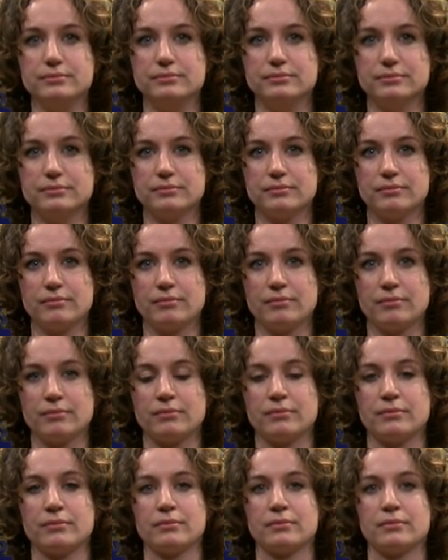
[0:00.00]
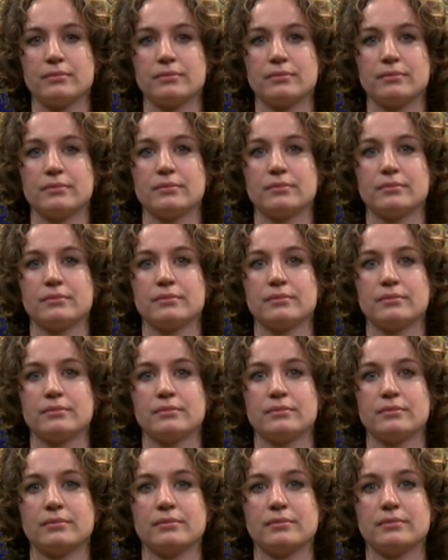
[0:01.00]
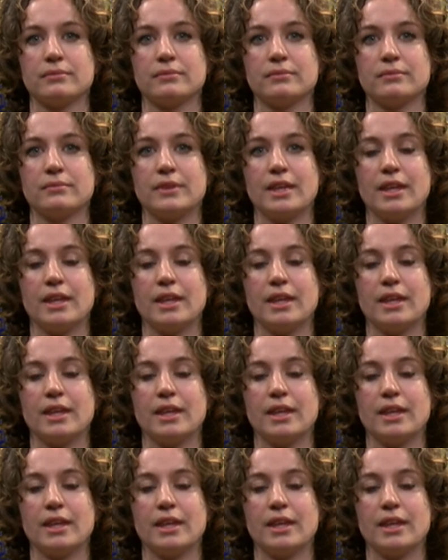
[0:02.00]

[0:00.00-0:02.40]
Nobody speaks.